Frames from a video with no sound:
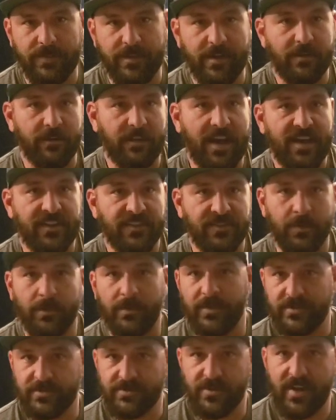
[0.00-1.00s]
their last
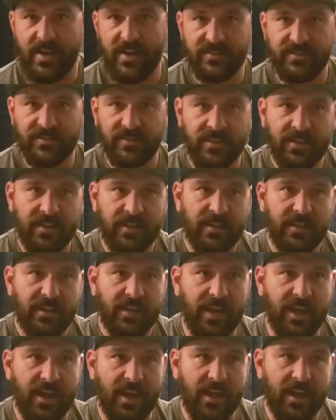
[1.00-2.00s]
known address,
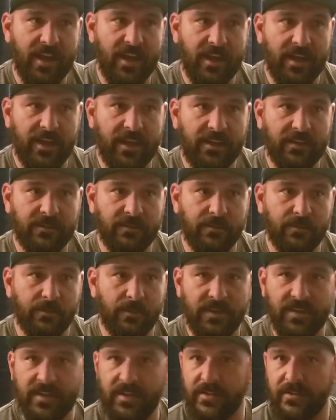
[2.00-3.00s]
and
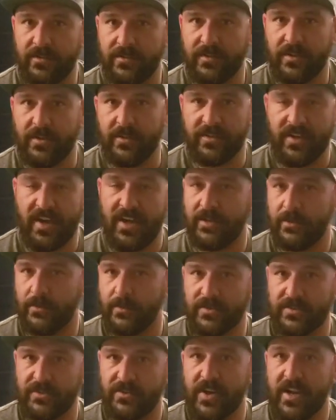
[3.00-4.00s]
when their title
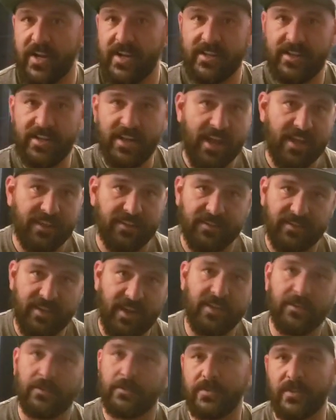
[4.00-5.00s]
was created, and the
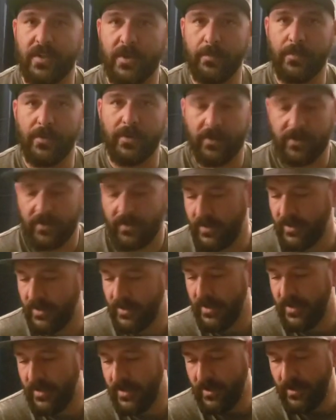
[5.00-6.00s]
title number.
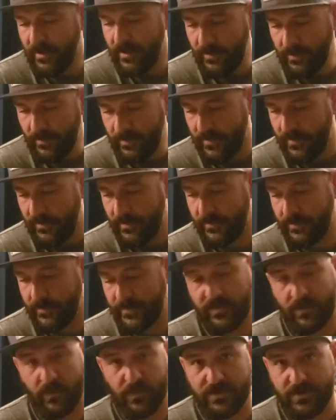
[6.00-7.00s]

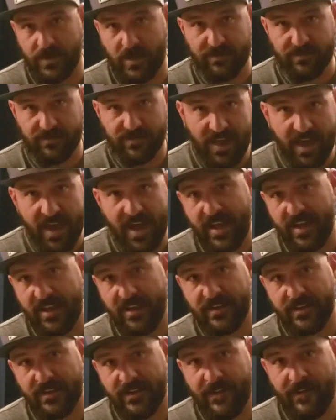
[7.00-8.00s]
So once you have that,
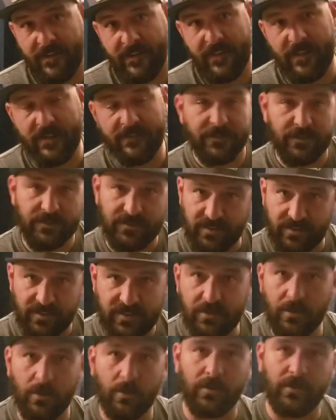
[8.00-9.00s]
if there's a
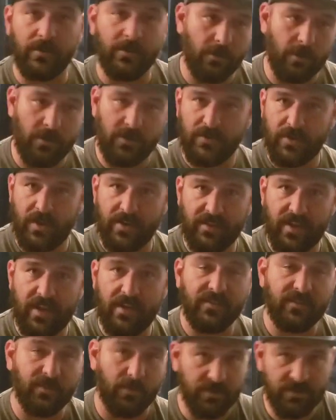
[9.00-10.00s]
lien holder, it'll also have
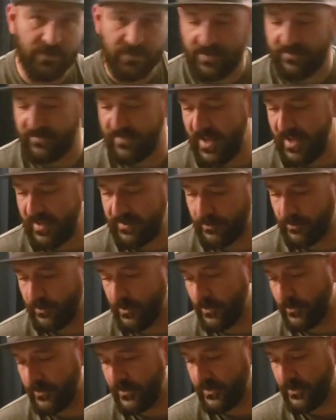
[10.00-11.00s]
that. So once you have that, you'll
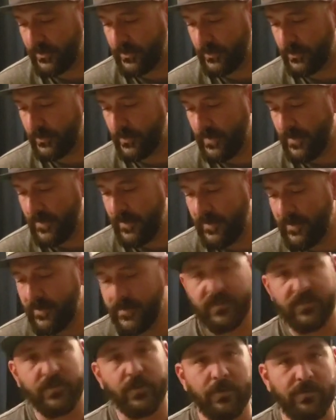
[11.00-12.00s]
go to
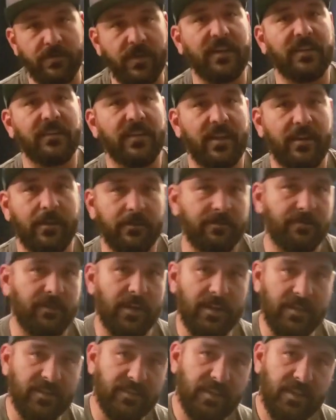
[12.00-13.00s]
the certified letter
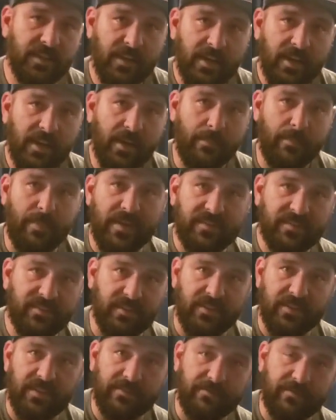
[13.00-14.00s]
phase.
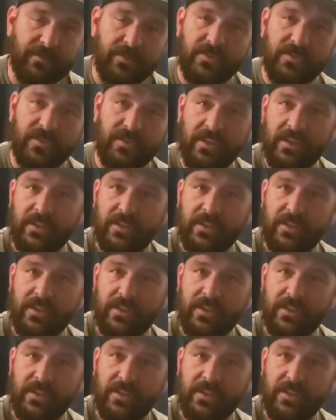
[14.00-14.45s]
Basically, if there's a